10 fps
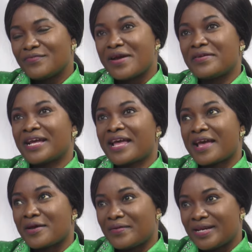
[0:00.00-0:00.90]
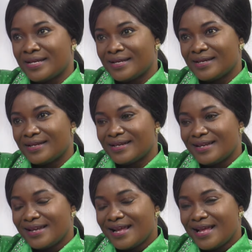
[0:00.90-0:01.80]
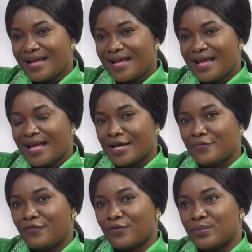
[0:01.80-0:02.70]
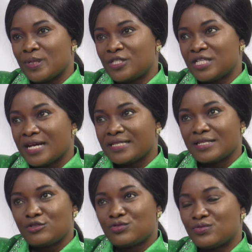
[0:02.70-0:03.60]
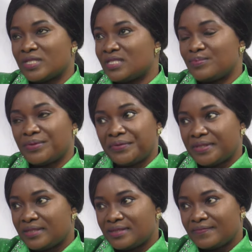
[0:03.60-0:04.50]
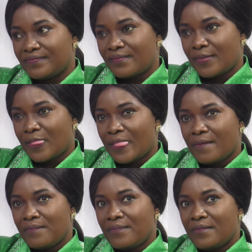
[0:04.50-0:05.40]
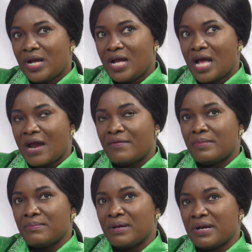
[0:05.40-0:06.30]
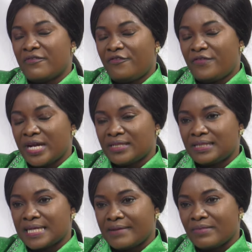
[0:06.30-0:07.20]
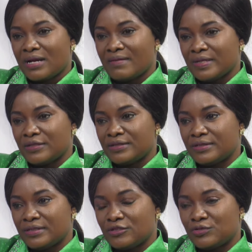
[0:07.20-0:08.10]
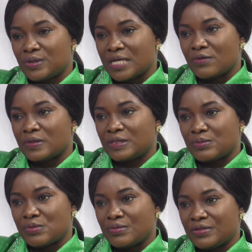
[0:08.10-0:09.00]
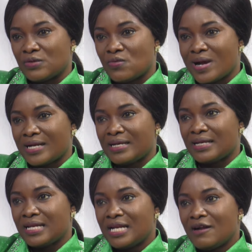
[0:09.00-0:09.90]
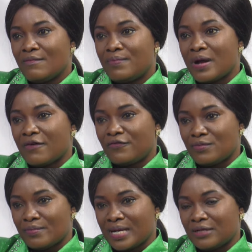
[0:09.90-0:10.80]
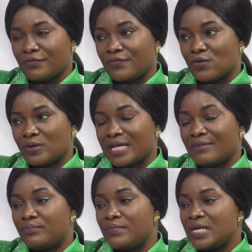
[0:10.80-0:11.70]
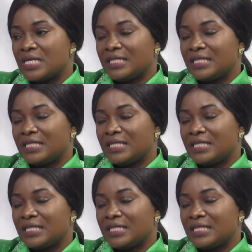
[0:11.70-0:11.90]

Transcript: very caring. And for me, she has a sweet spirit. Mm-hmm. I remember my first time coming into the gospel music, one powerful man of God, that, mm-hmm,